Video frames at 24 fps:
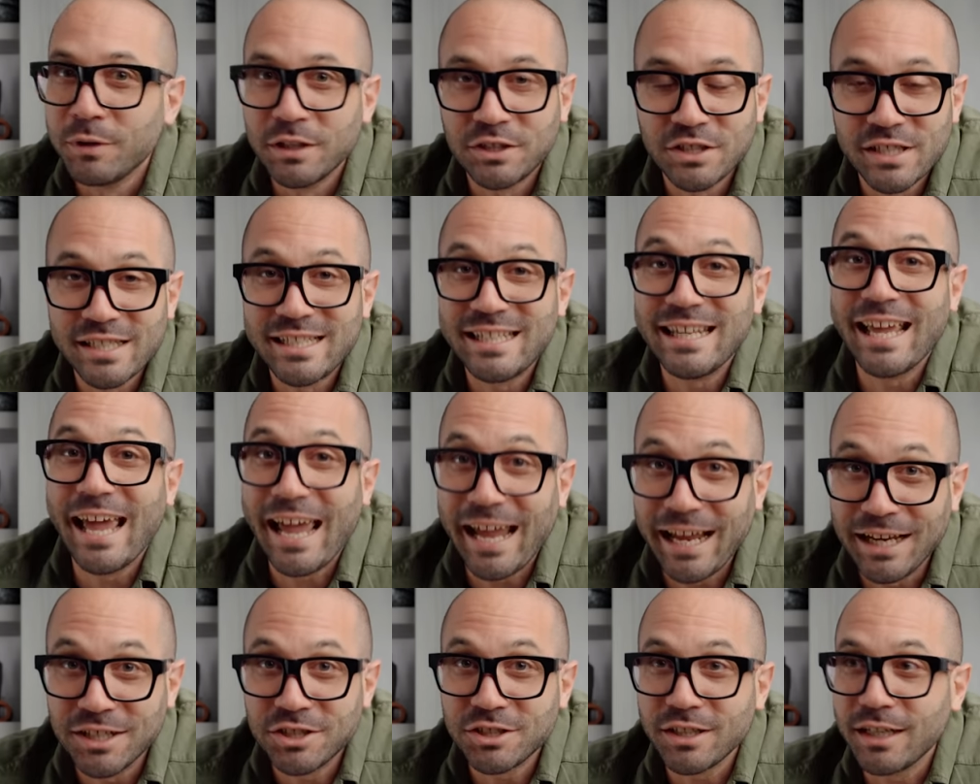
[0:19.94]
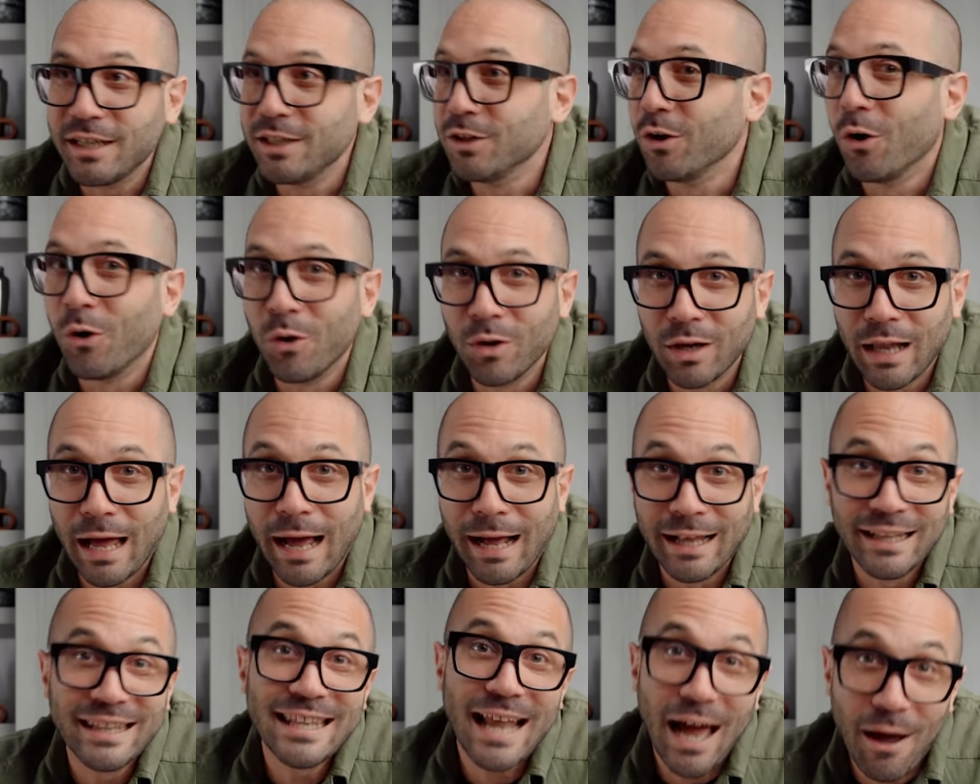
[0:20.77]
which is the H in
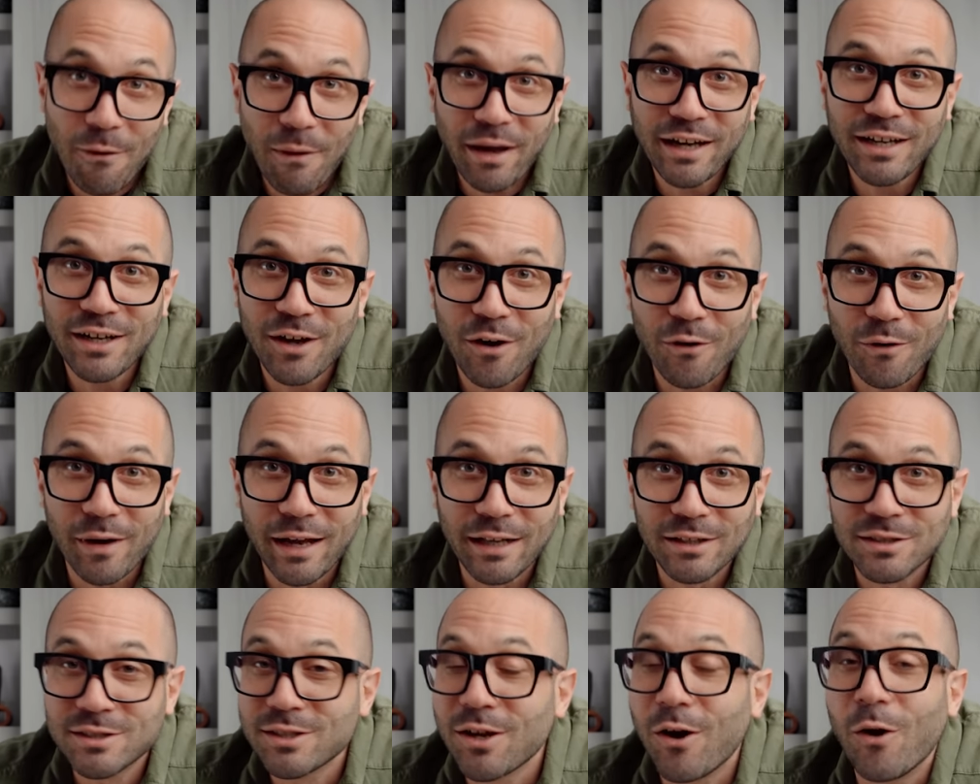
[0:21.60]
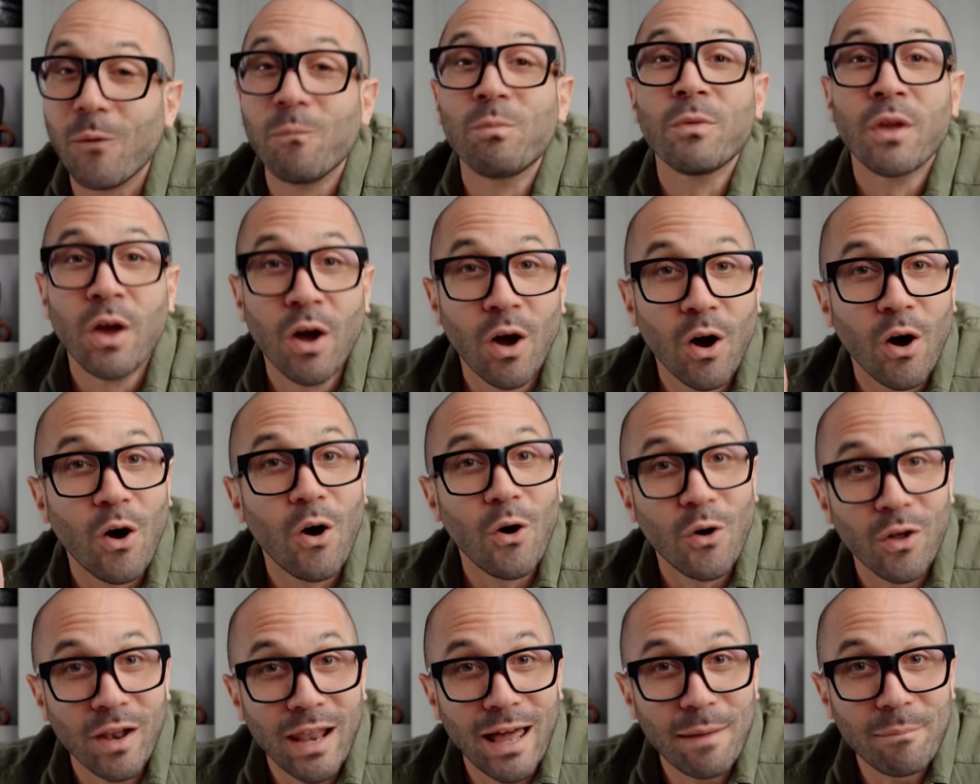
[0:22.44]
hola. Now I know it. So
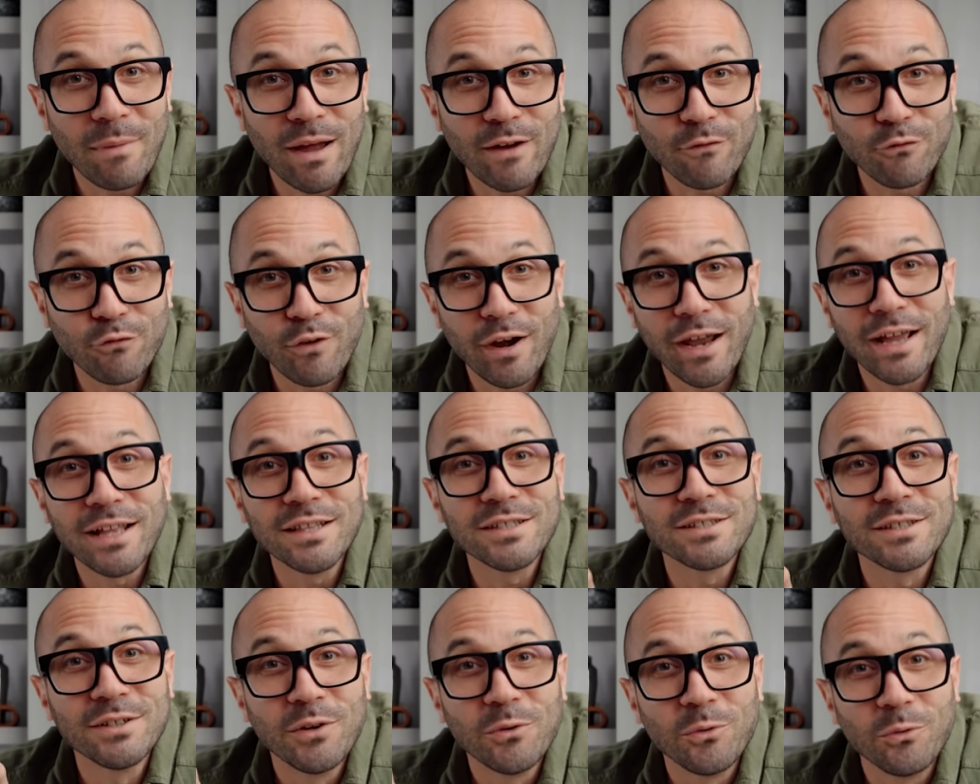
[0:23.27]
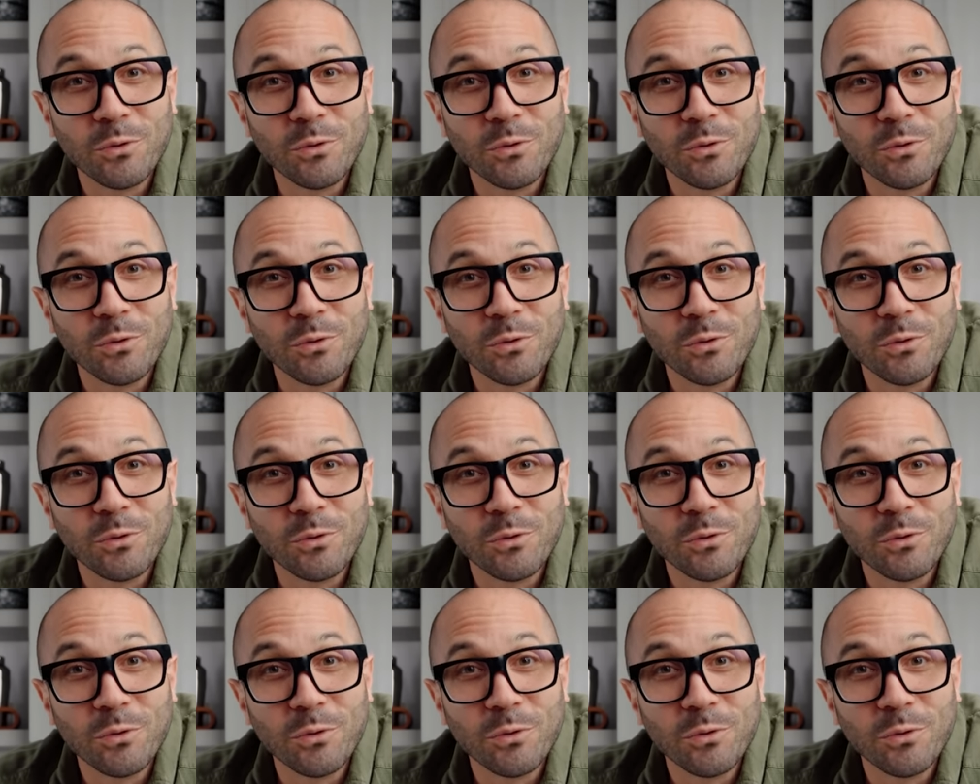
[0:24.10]
hola, my friends.